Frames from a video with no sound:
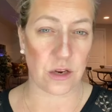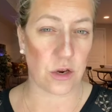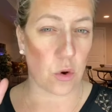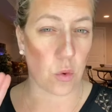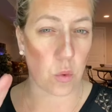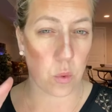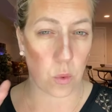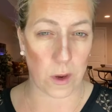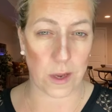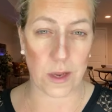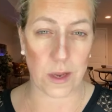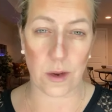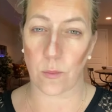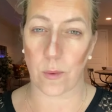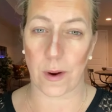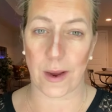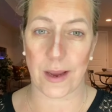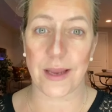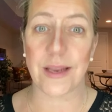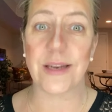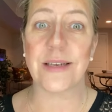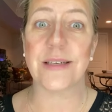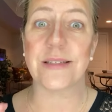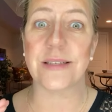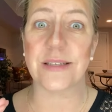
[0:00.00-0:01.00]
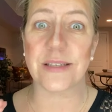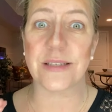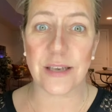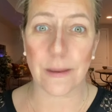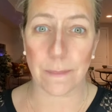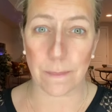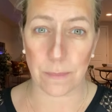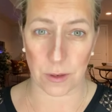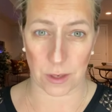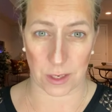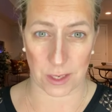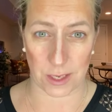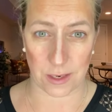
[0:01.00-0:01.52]
quite right,
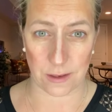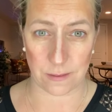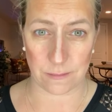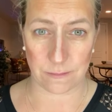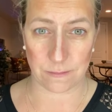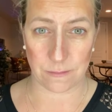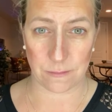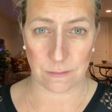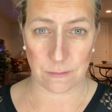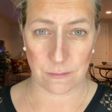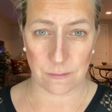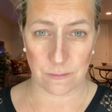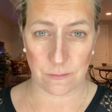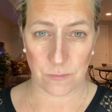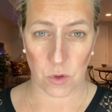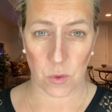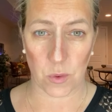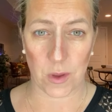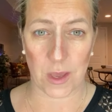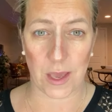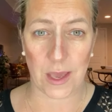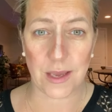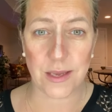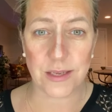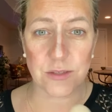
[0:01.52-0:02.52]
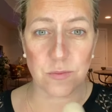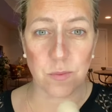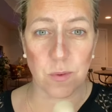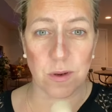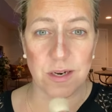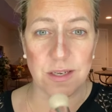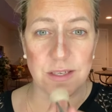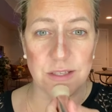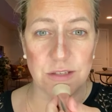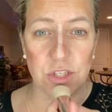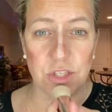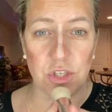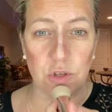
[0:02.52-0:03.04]
stipple it, okay? Because what
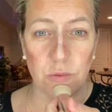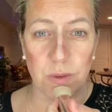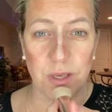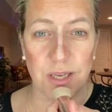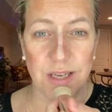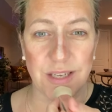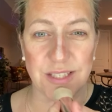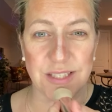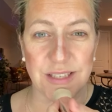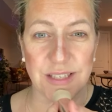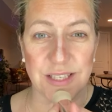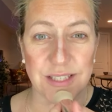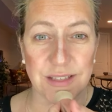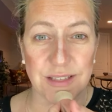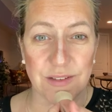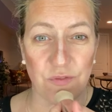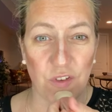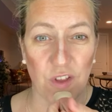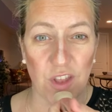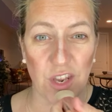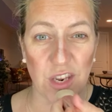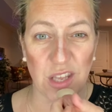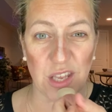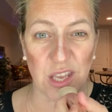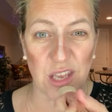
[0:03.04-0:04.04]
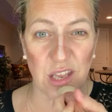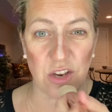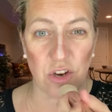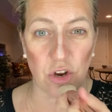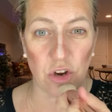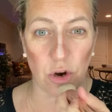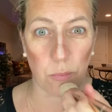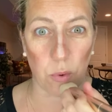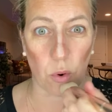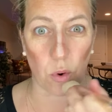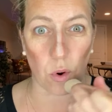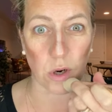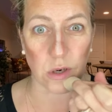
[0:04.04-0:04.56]
it's doing is it's filling in your
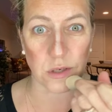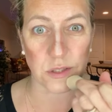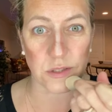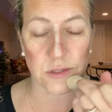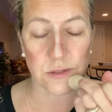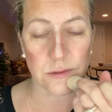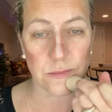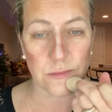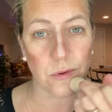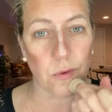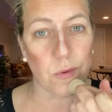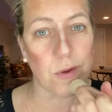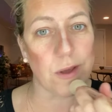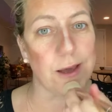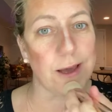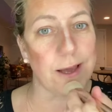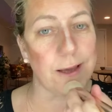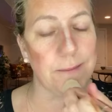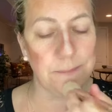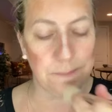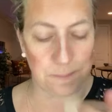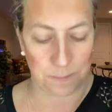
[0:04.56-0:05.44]
pores, okay?